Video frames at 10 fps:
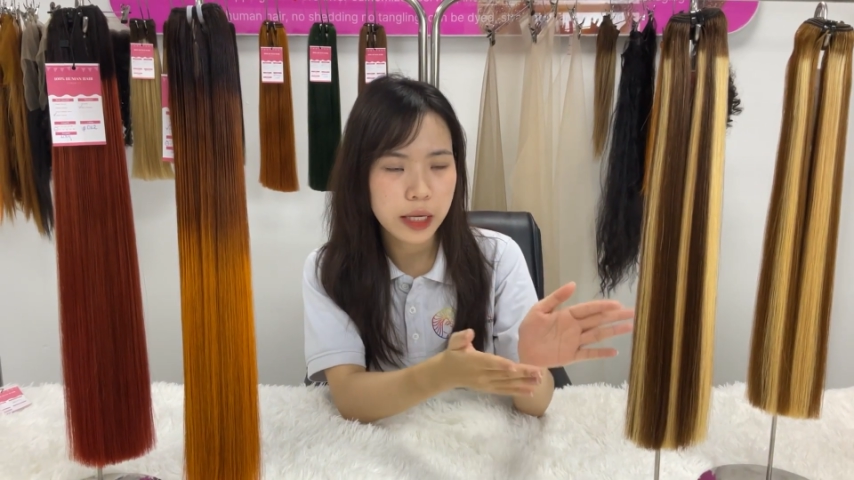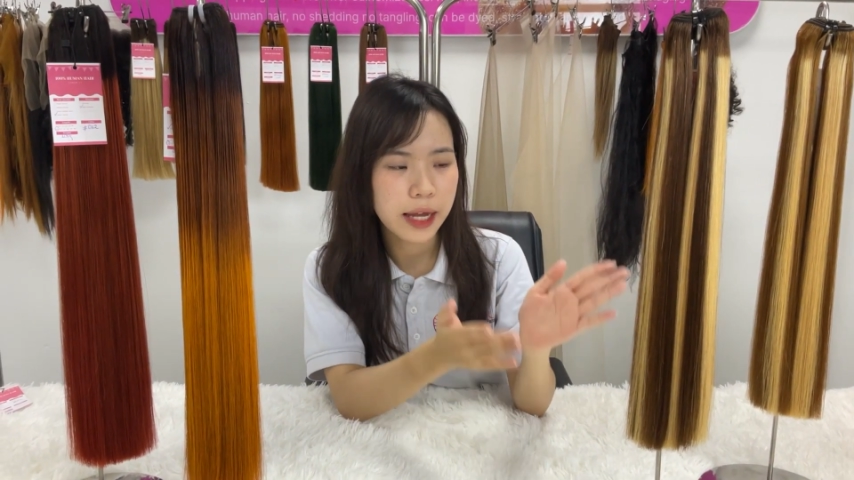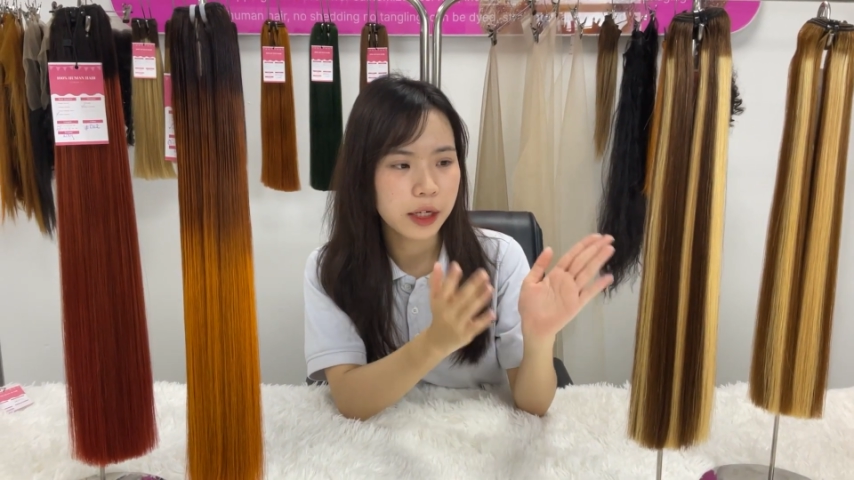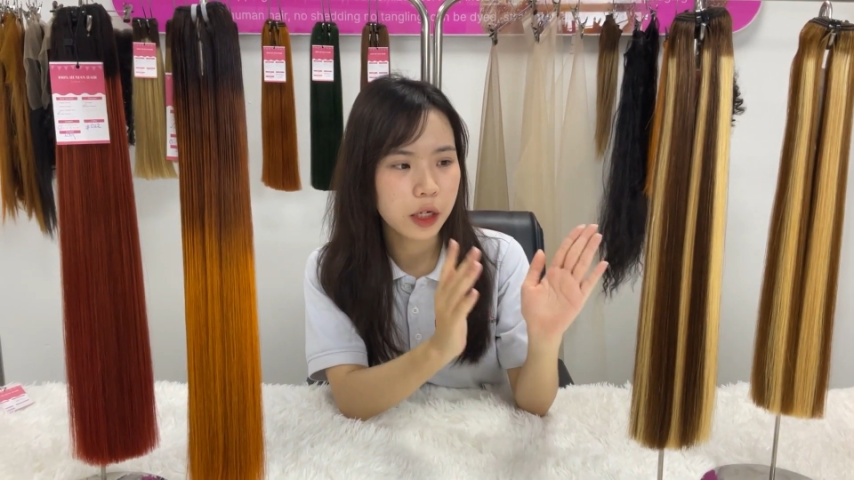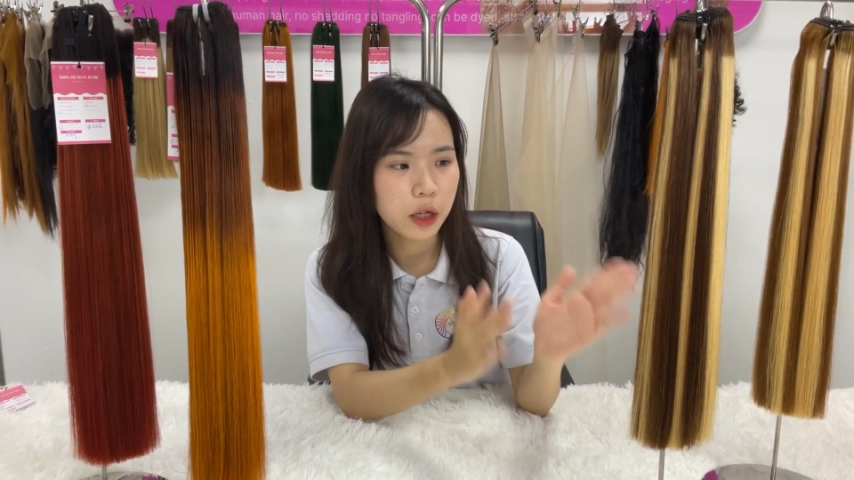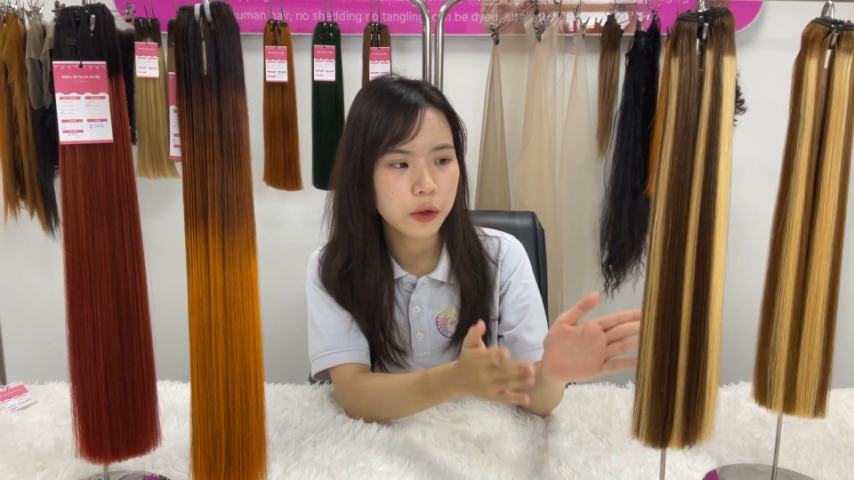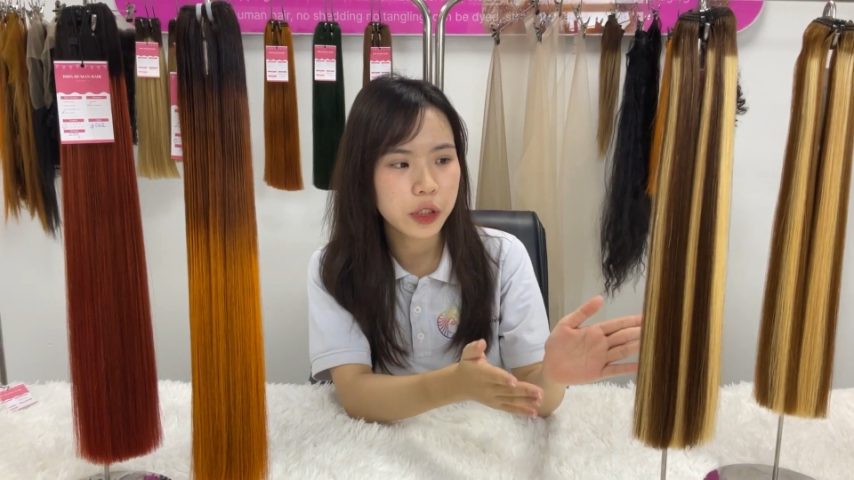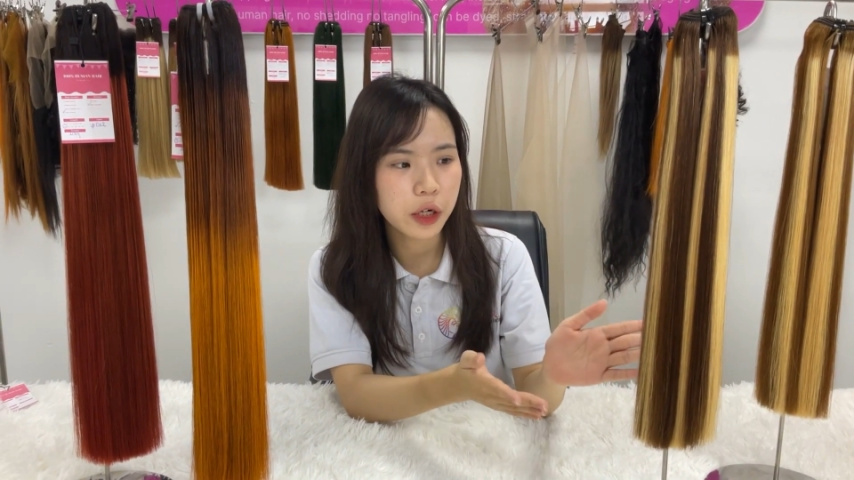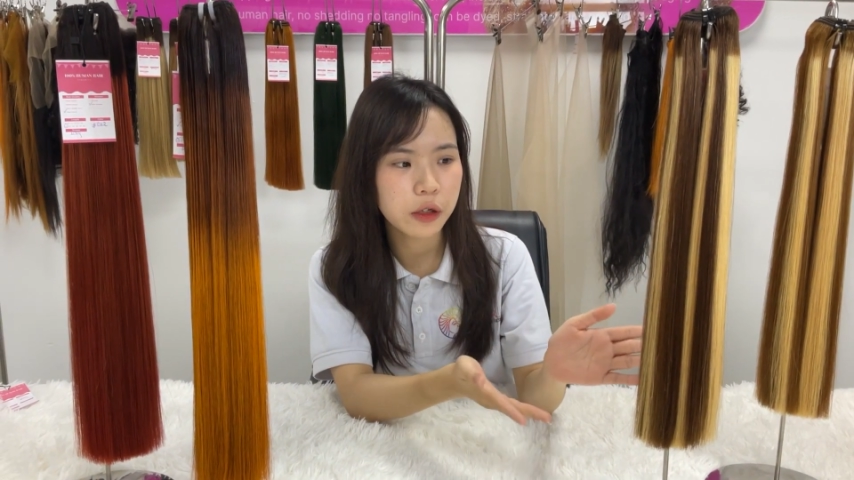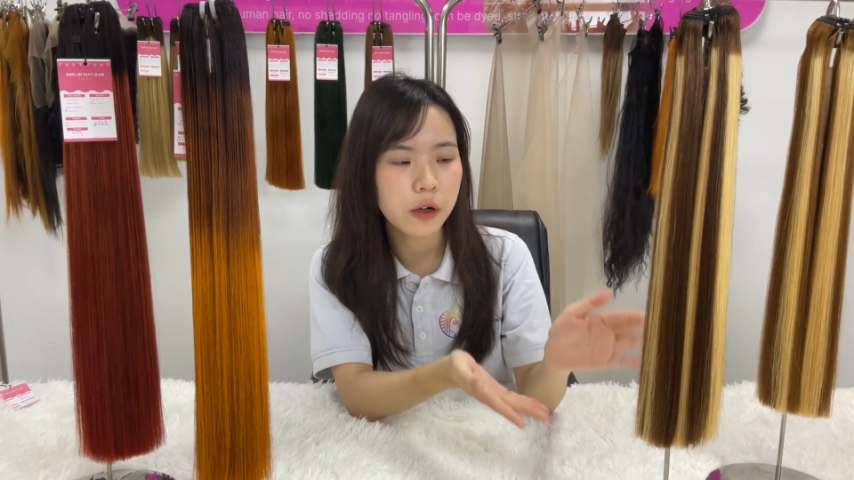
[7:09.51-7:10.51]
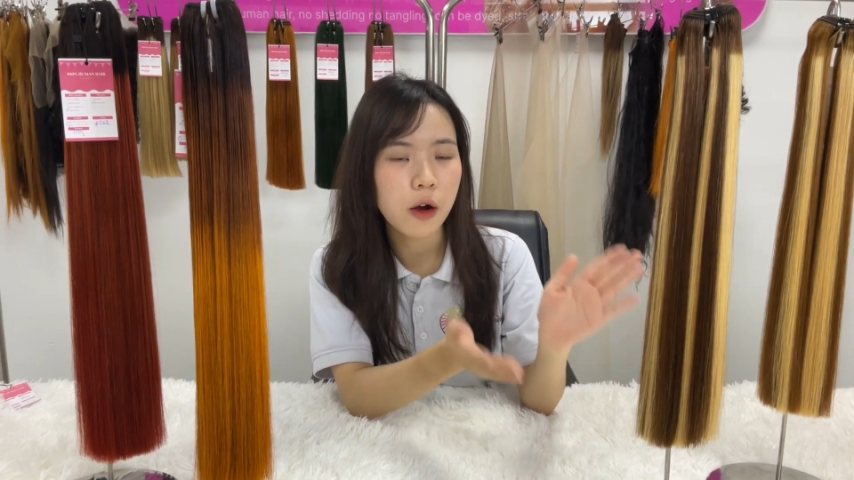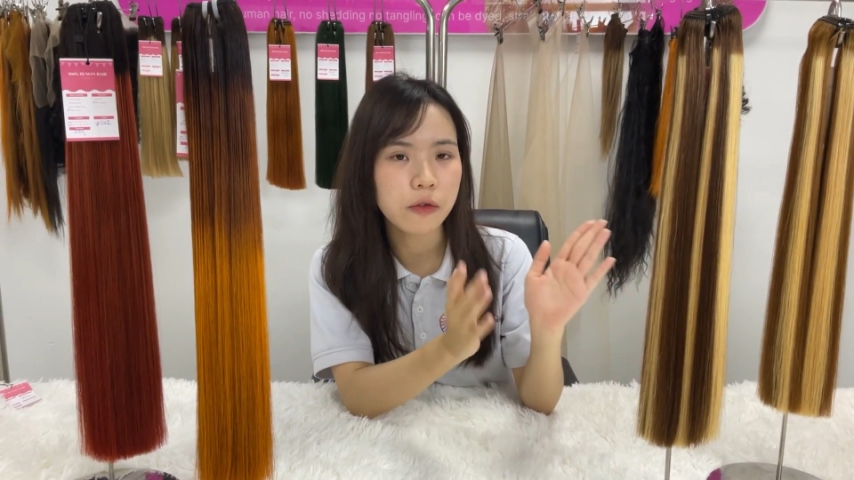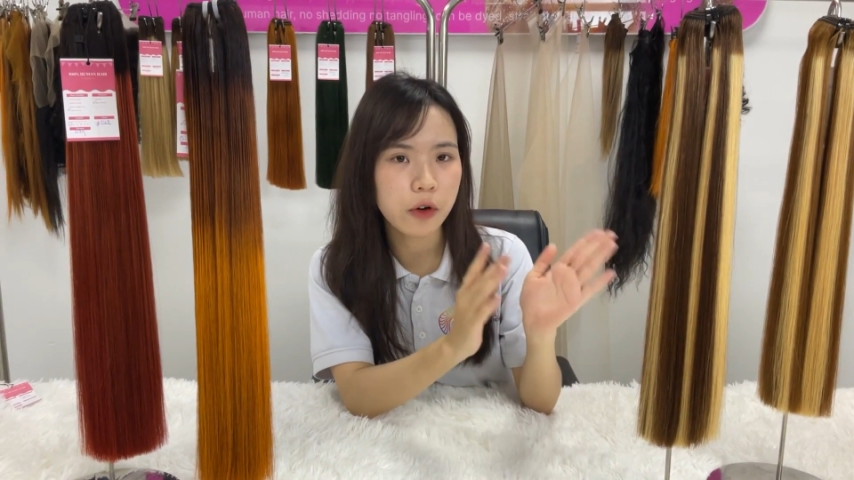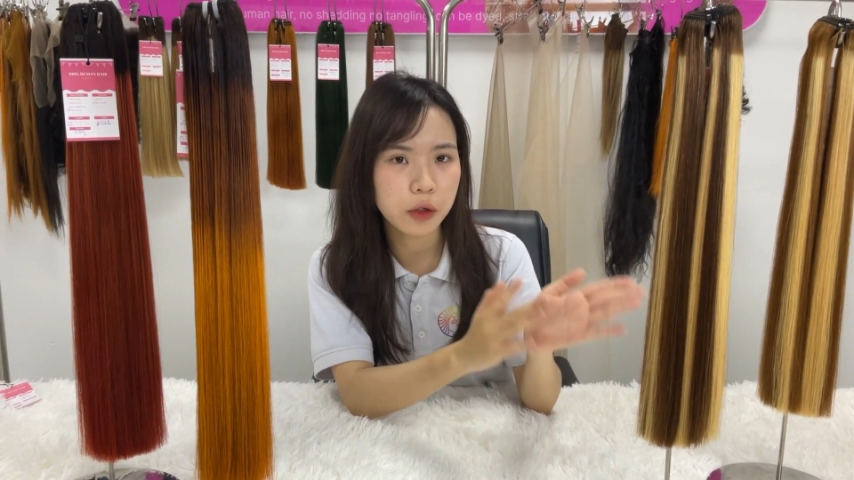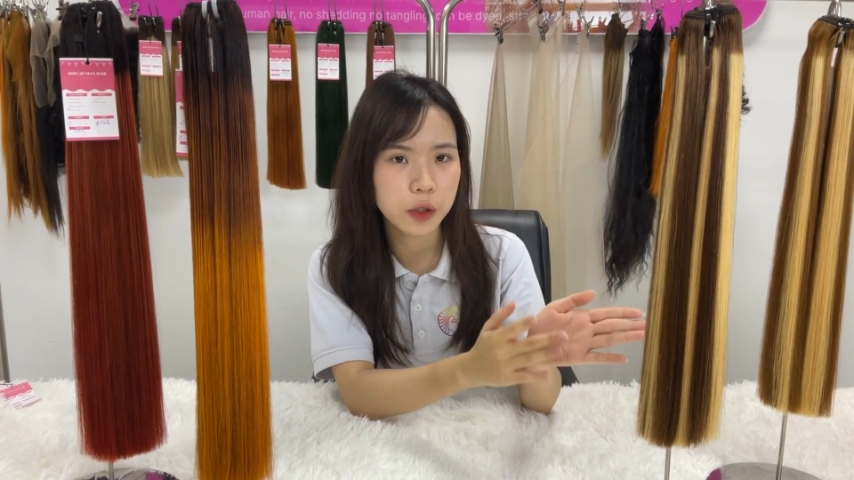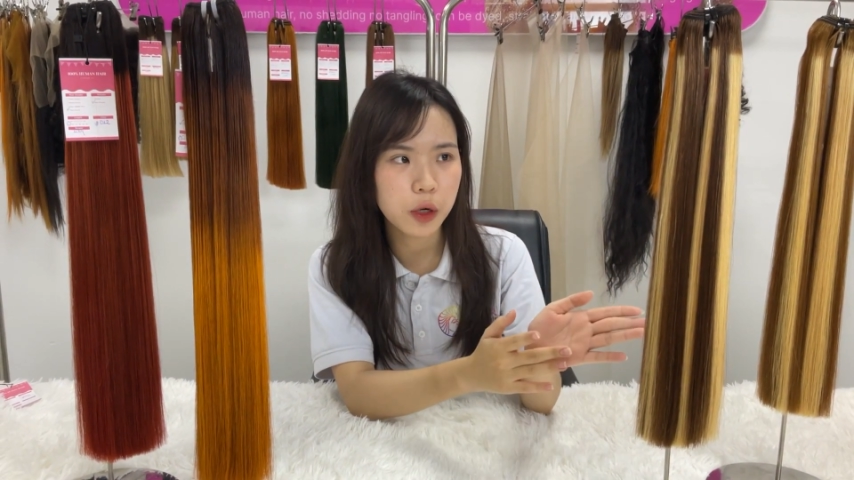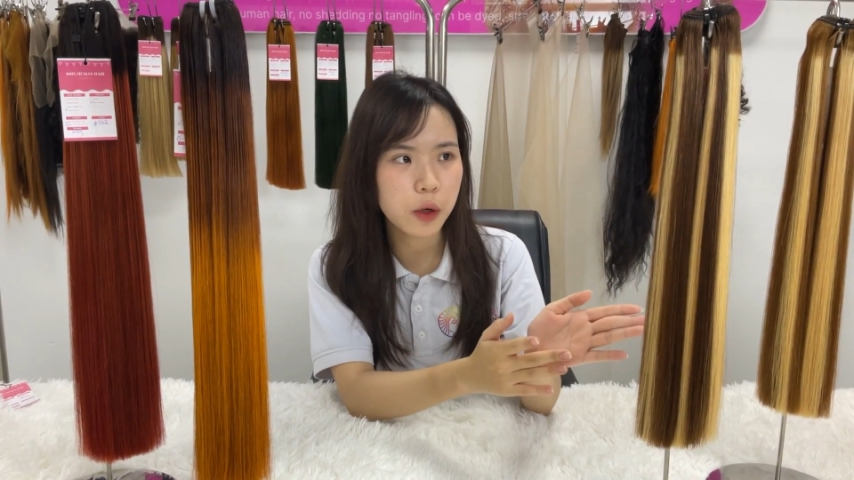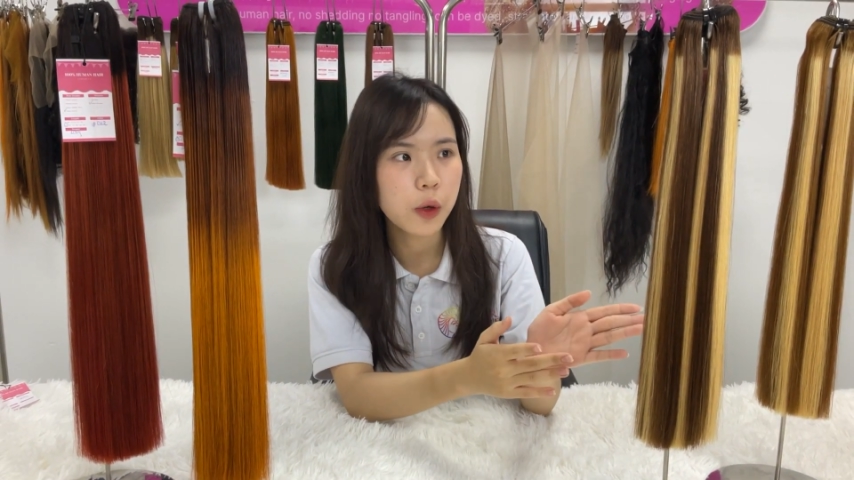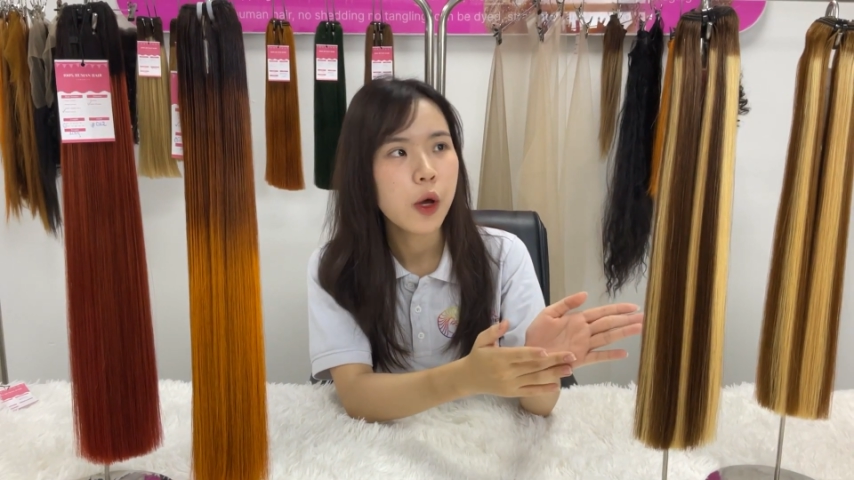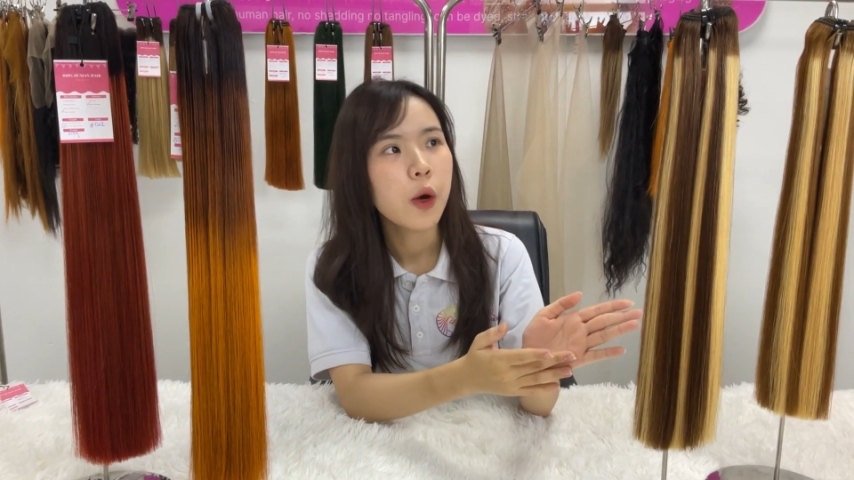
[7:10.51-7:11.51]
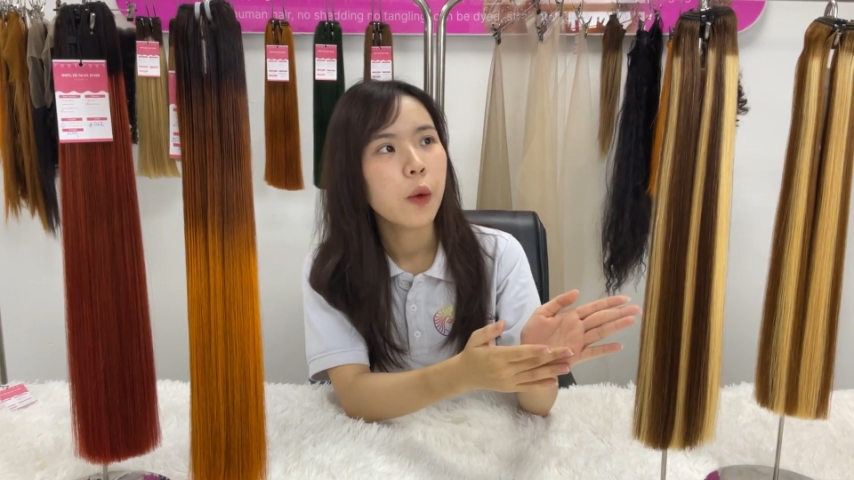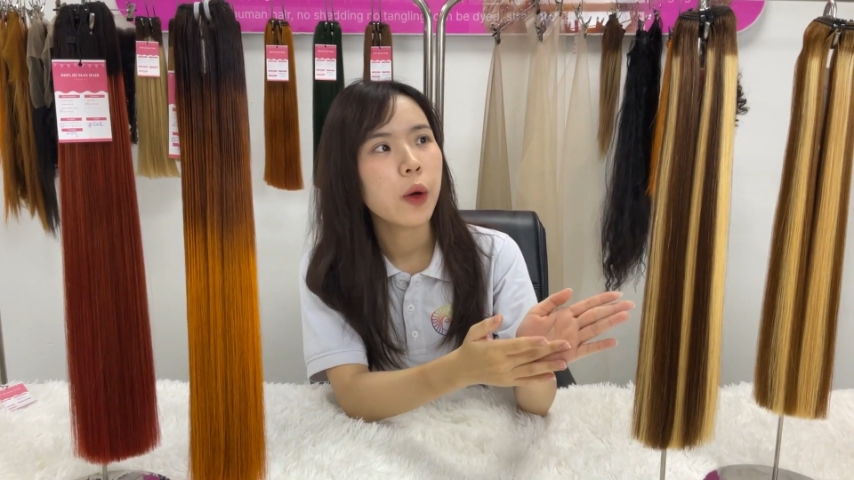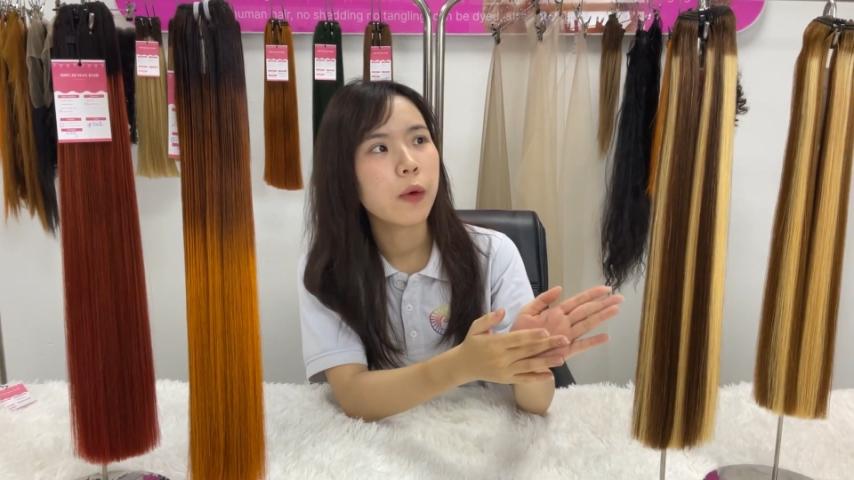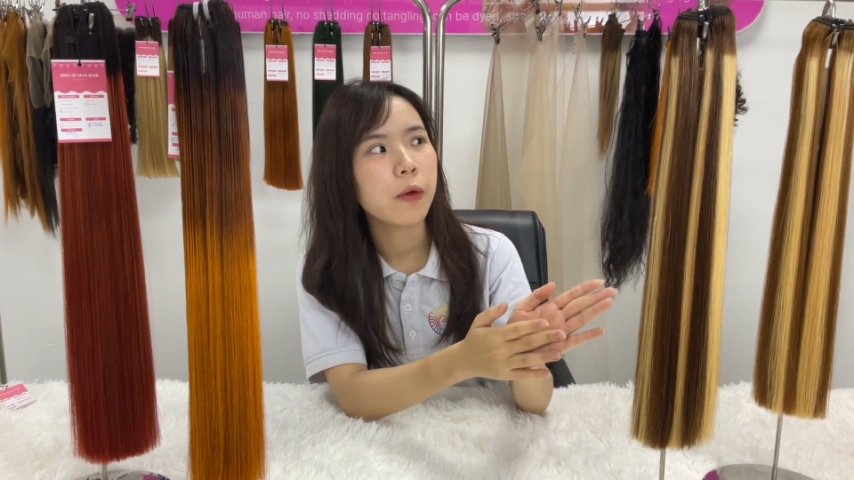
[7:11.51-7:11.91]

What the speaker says: and closure or frontal, we